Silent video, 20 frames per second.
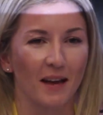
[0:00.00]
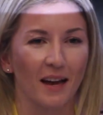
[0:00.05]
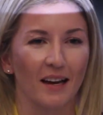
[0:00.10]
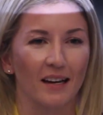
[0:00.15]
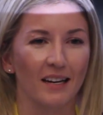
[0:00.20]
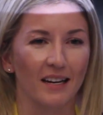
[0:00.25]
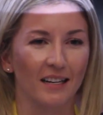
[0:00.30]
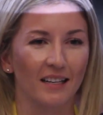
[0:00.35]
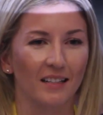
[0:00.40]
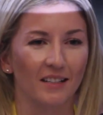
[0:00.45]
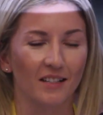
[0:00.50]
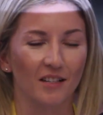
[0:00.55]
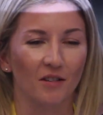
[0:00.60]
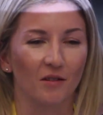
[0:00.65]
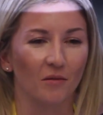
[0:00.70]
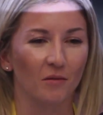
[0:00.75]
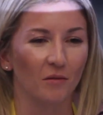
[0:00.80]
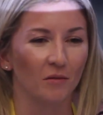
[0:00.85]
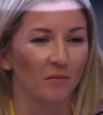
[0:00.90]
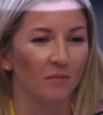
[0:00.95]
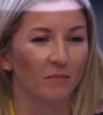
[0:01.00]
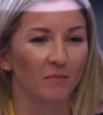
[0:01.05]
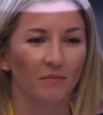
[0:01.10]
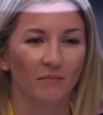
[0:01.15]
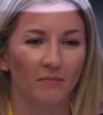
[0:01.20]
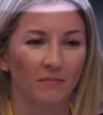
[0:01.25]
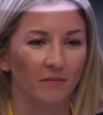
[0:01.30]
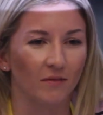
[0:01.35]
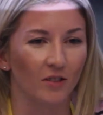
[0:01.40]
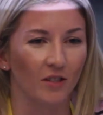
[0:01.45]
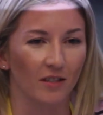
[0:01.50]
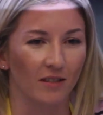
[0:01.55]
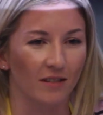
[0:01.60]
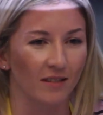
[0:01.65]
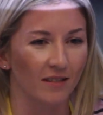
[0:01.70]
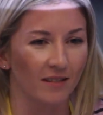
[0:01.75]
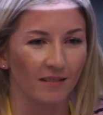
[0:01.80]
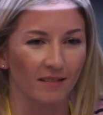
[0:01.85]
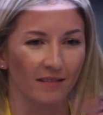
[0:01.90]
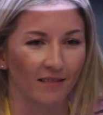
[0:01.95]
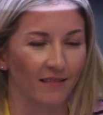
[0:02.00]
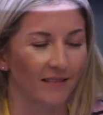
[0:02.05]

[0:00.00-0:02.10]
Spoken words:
I needed to just